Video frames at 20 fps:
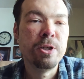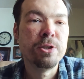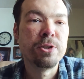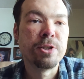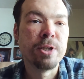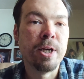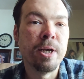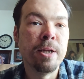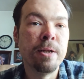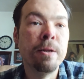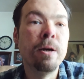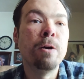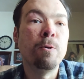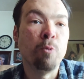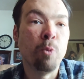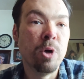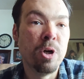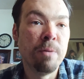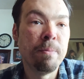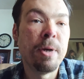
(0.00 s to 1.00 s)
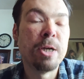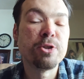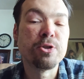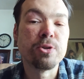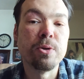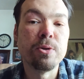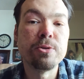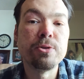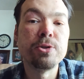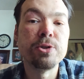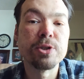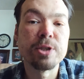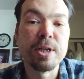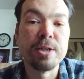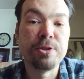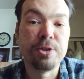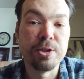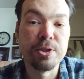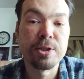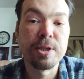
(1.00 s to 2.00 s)
said, one of my soldiers
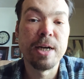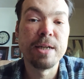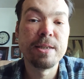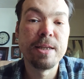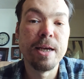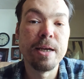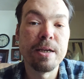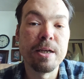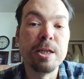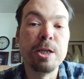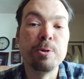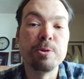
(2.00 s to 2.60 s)
just got taken.